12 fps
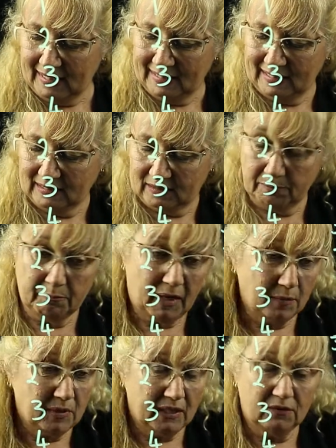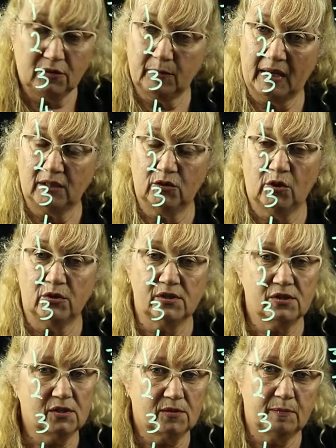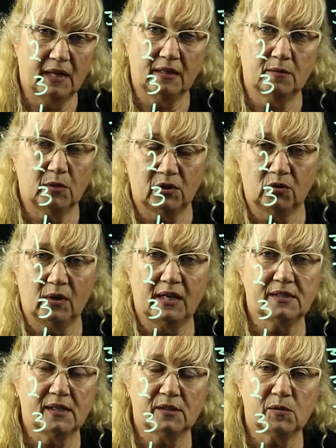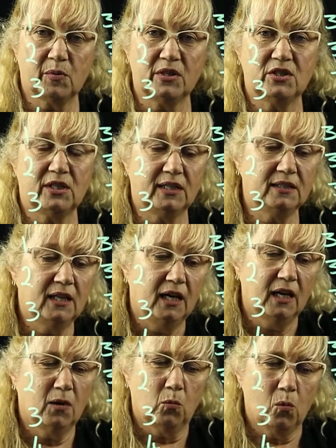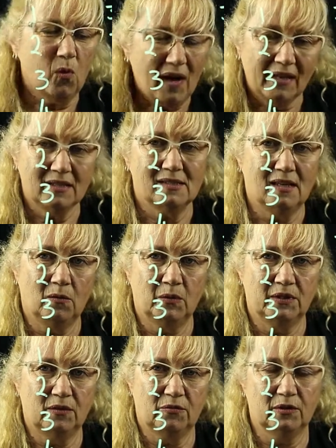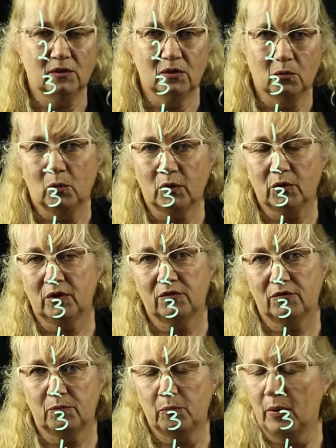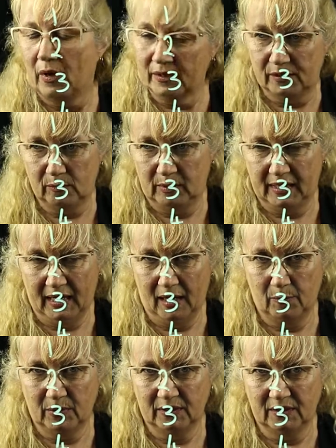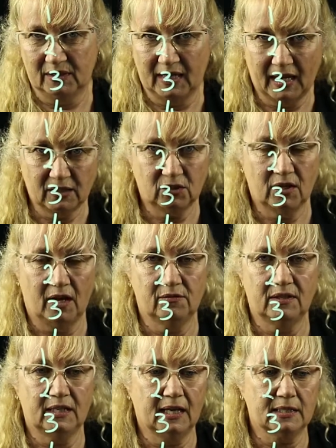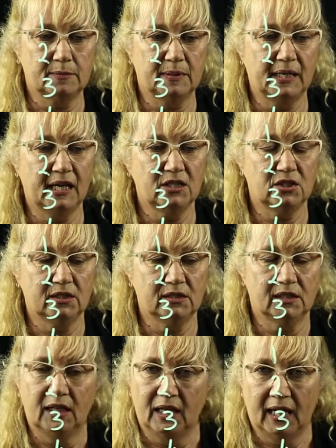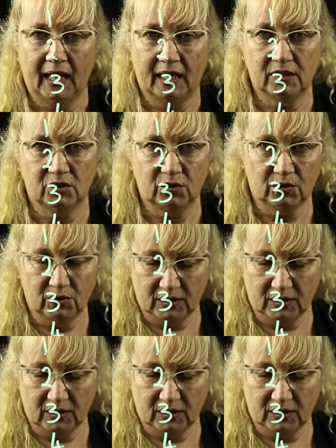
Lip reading: and maybe even make notes. Just make them on your Excel spreadsheet. Why is that one different? What could have possibly happened? Can you have any explanation? And do you